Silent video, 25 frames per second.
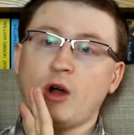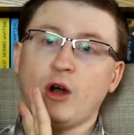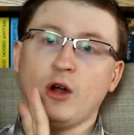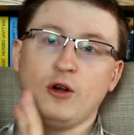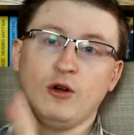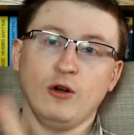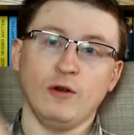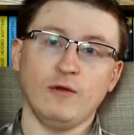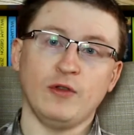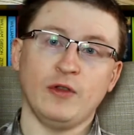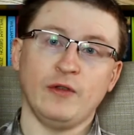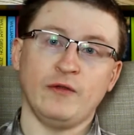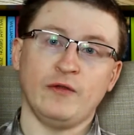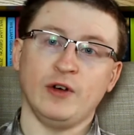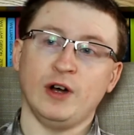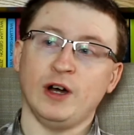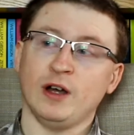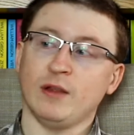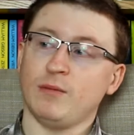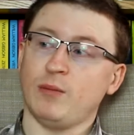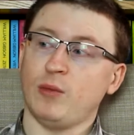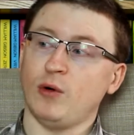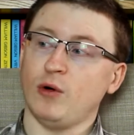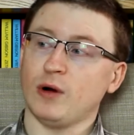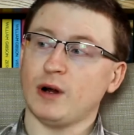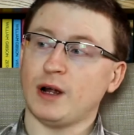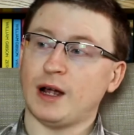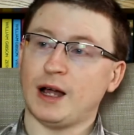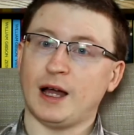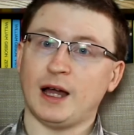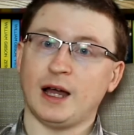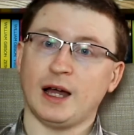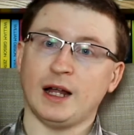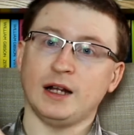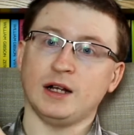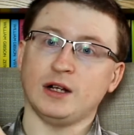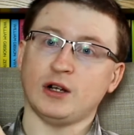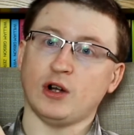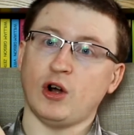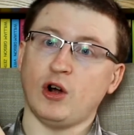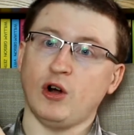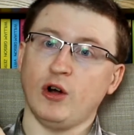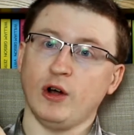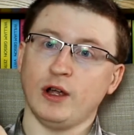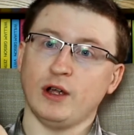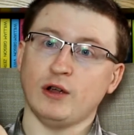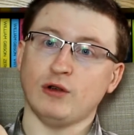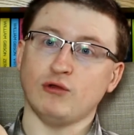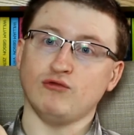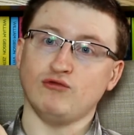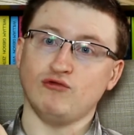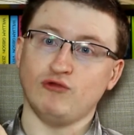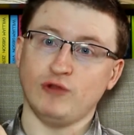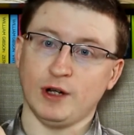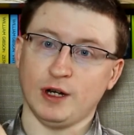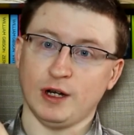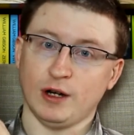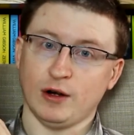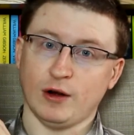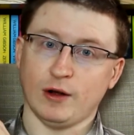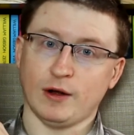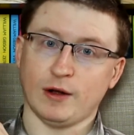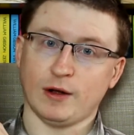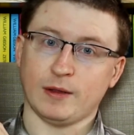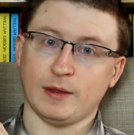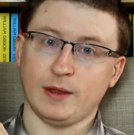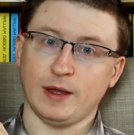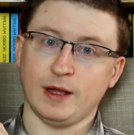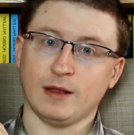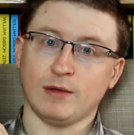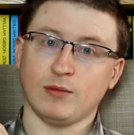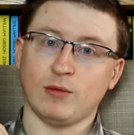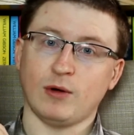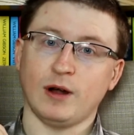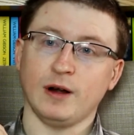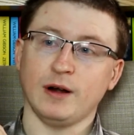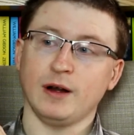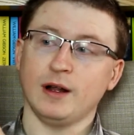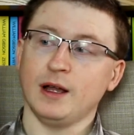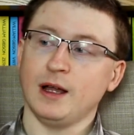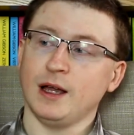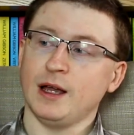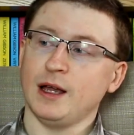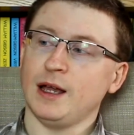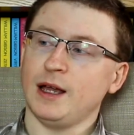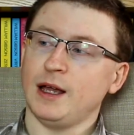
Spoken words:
I loved the first book, and I really loved this one.